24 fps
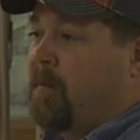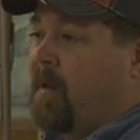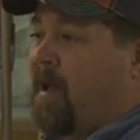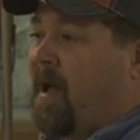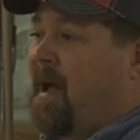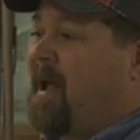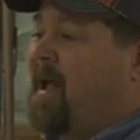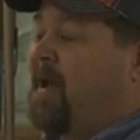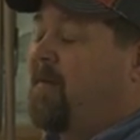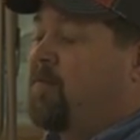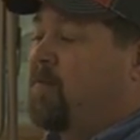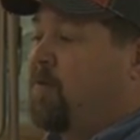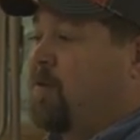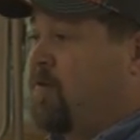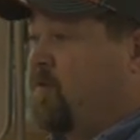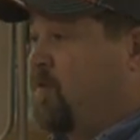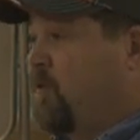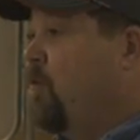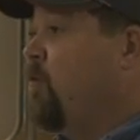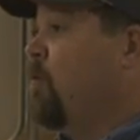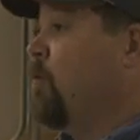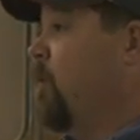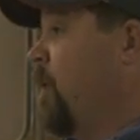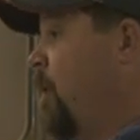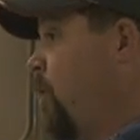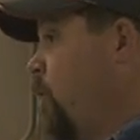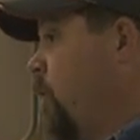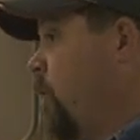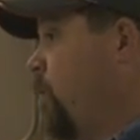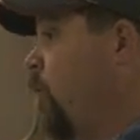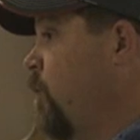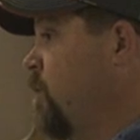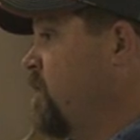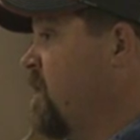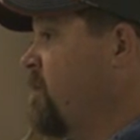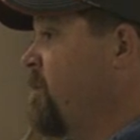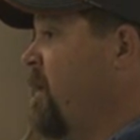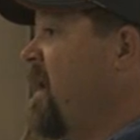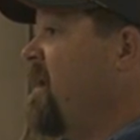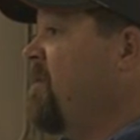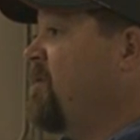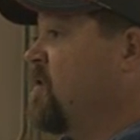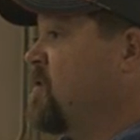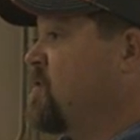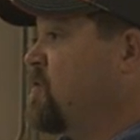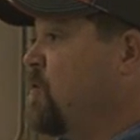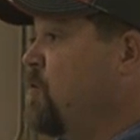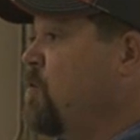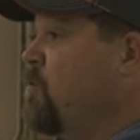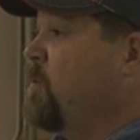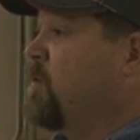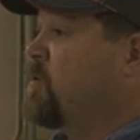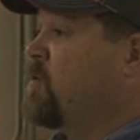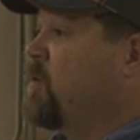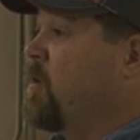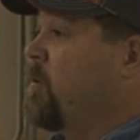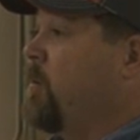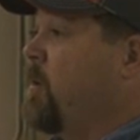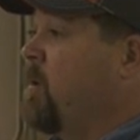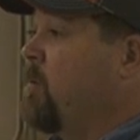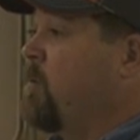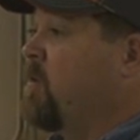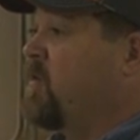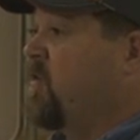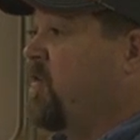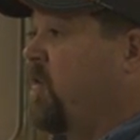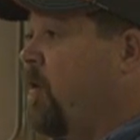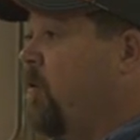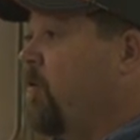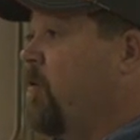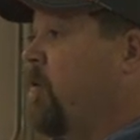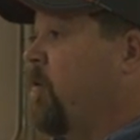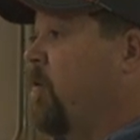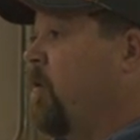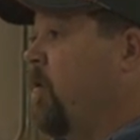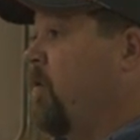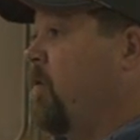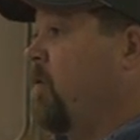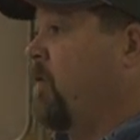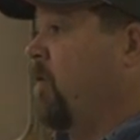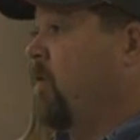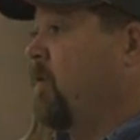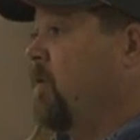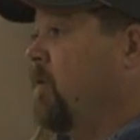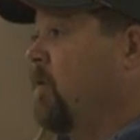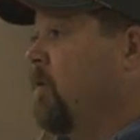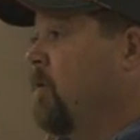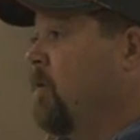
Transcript: I have to assume at one point in time. I have to assume that you're going to be able to sell your goats.